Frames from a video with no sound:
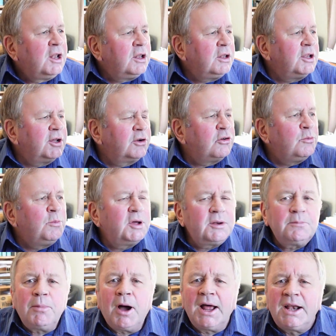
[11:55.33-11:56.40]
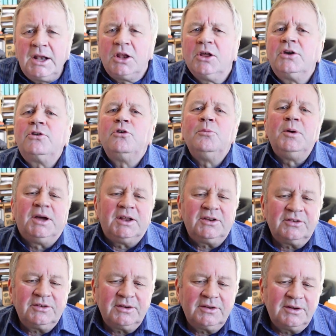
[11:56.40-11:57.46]
little bit by little
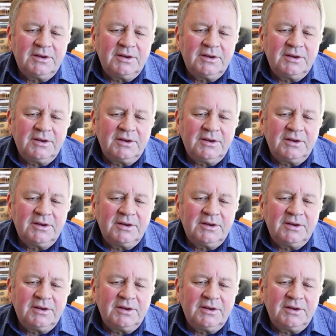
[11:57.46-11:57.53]
bit